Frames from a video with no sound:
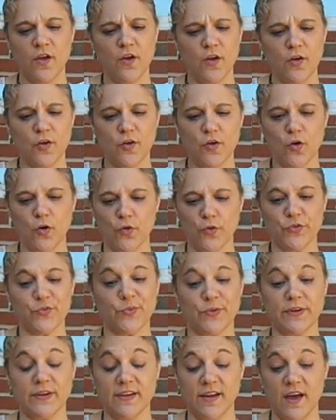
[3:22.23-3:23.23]
Her holes
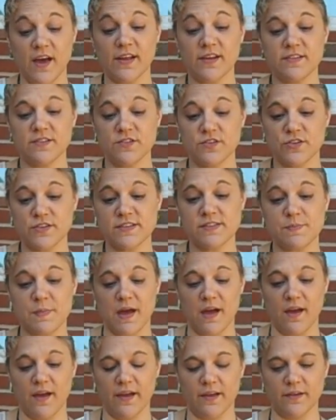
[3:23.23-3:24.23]
were not as good as
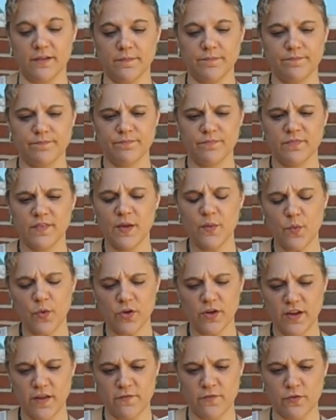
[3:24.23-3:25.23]
mine. They
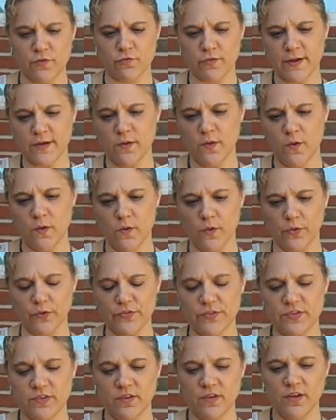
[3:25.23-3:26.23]
weren't even real
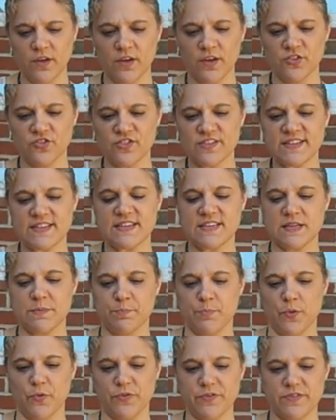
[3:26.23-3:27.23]
holes, just
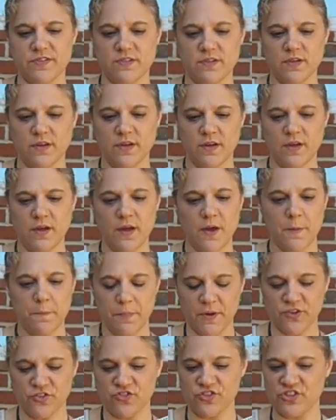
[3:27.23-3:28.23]
dimples.
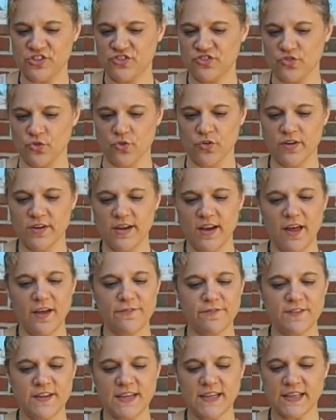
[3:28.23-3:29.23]
But she sure
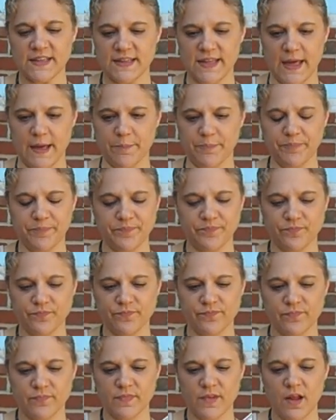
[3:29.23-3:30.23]
loved digging them.
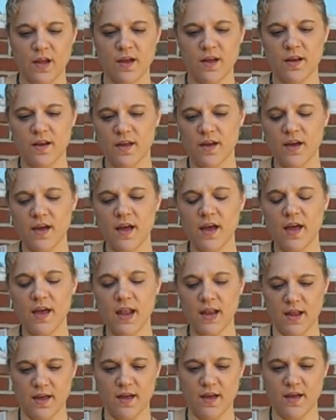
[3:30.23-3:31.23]
"La
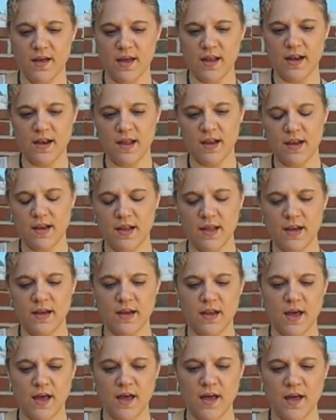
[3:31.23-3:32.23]
la la la
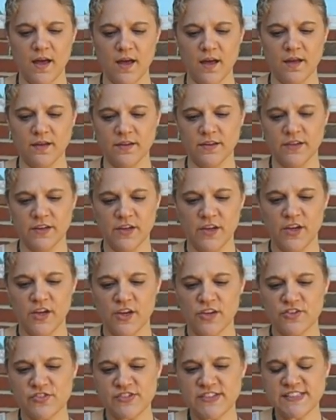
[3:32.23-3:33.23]
la,"
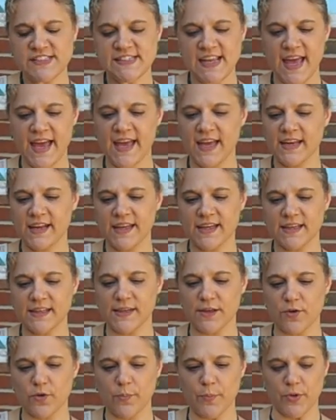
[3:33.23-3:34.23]
she sang like a
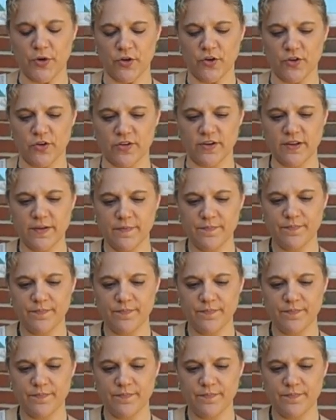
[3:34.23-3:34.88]
little bird.